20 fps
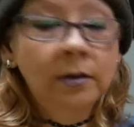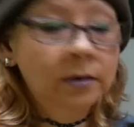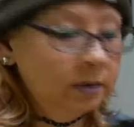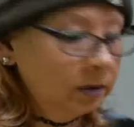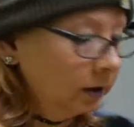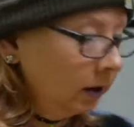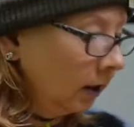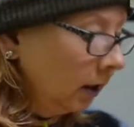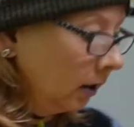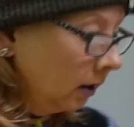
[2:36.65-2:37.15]
You
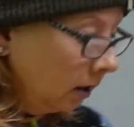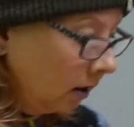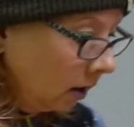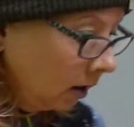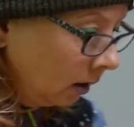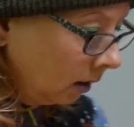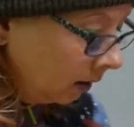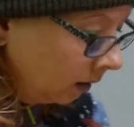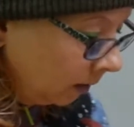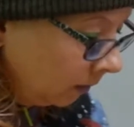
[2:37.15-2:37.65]
can get
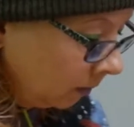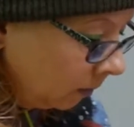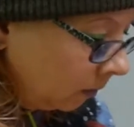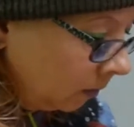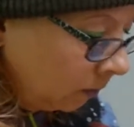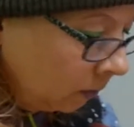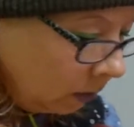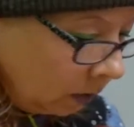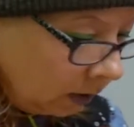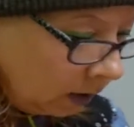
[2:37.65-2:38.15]

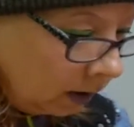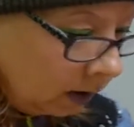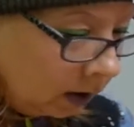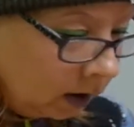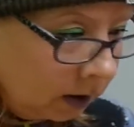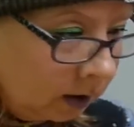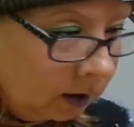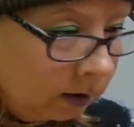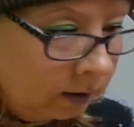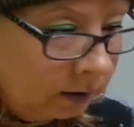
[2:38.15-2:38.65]
more
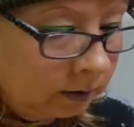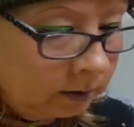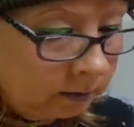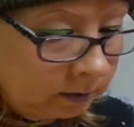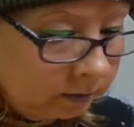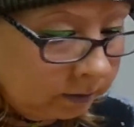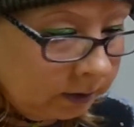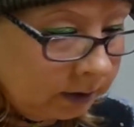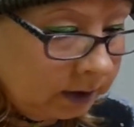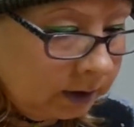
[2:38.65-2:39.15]

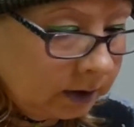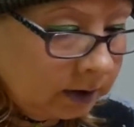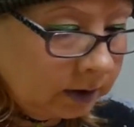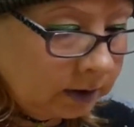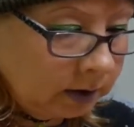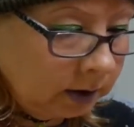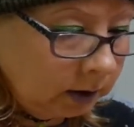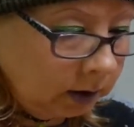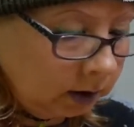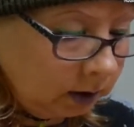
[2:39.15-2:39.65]
of, let's
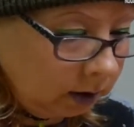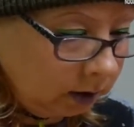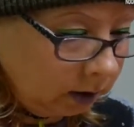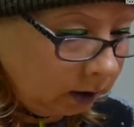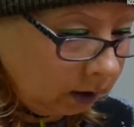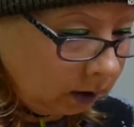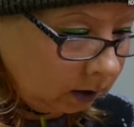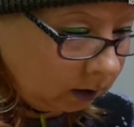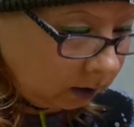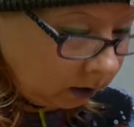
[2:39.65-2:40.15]
see
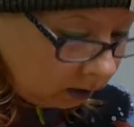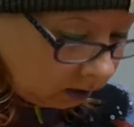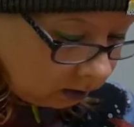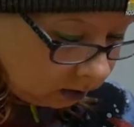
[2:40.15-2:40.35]
here,